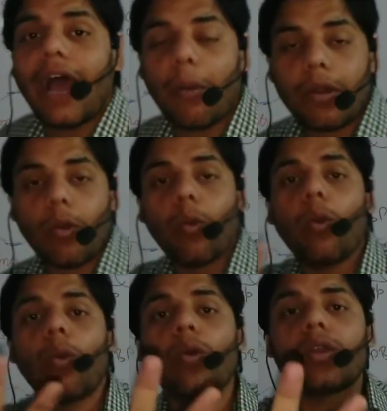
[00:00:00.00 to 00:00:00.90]
our
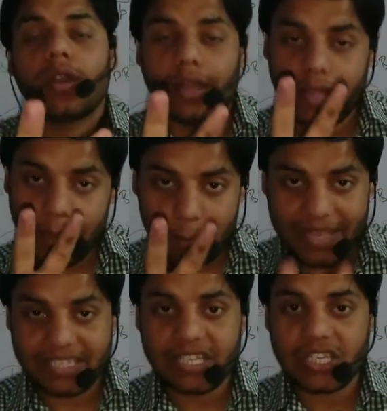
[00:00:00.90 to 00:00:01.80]
own
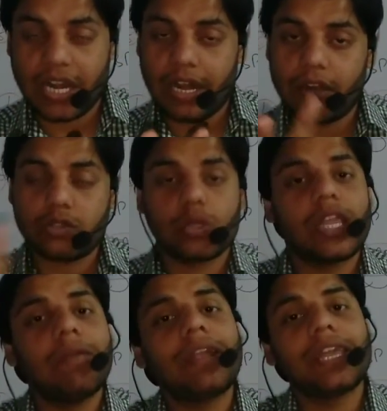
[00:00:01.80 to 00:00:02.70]
messenger RNA. So
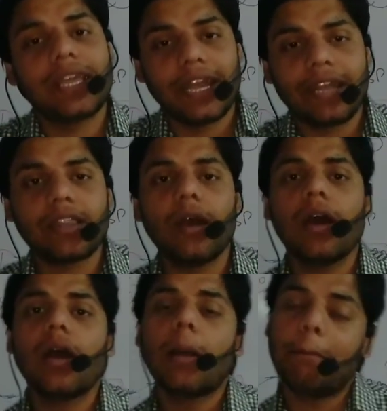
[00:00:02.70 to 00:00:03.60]
they will degrade the
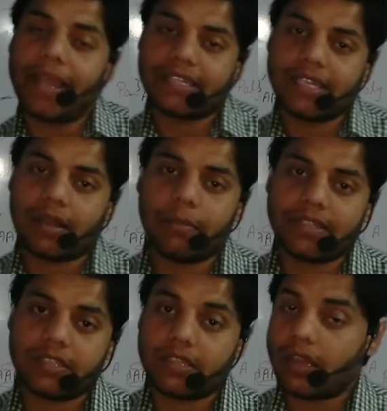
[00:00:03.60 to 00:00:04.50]
bacterial
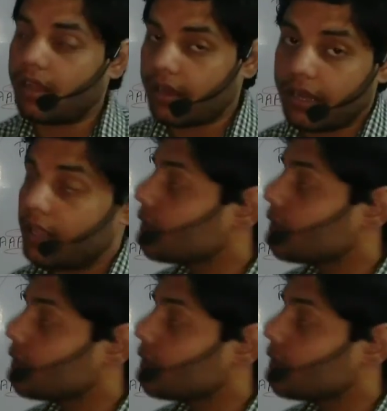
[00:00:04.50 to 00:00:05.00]
messenger RNA.